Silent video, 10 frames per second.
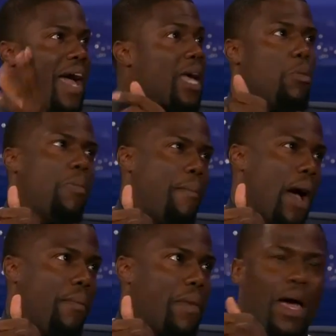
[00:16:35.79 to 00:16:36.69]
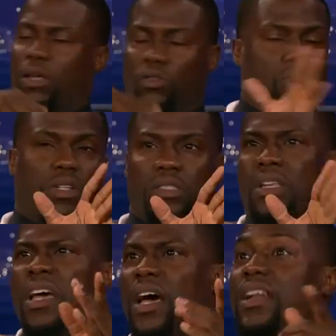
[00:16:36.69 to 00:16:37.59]
I hang up with my mom. I ain't gonna do this.
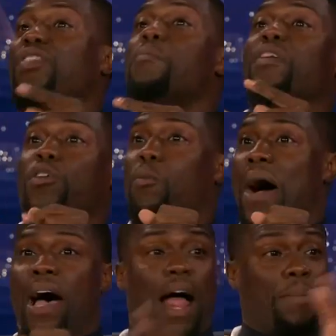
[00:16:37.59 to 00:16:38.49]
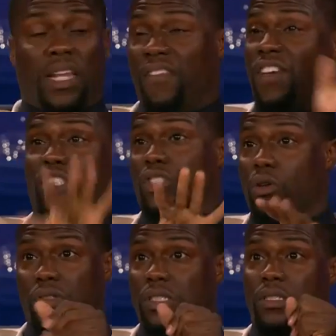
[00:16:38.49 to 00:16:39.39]
Another month go by, I'm getting eviction
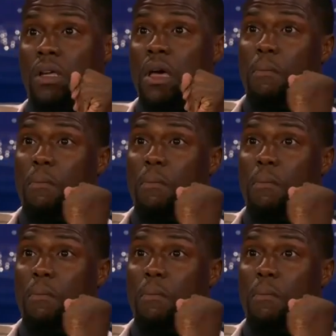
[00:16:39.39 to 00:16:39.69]
notices.